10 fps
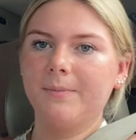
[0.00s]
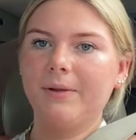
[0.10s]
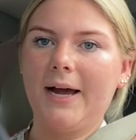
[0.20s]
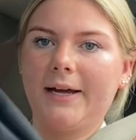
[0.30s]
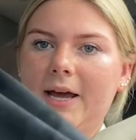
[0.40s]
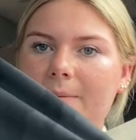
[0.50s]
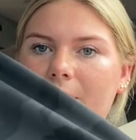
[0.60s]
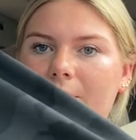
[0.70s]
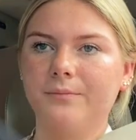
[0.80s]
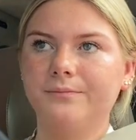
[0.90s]
black
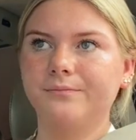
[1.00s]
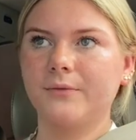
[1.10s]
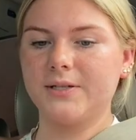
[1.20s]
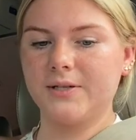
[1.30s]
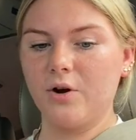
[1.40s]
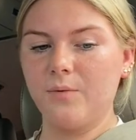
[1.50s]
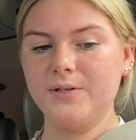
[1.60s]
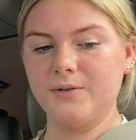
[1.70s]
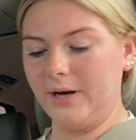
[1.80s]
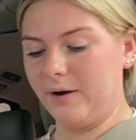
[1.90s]
camo because it's always
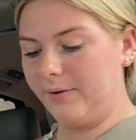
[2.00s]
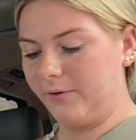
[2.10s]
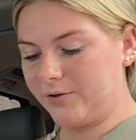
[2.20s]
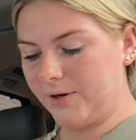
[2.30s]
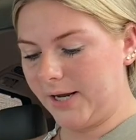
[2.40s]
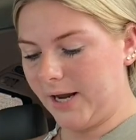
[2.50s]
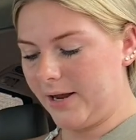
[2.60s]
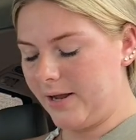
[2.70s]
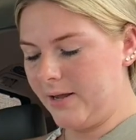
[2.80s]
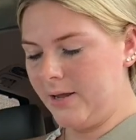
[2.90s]
sold out whenever I try to get it.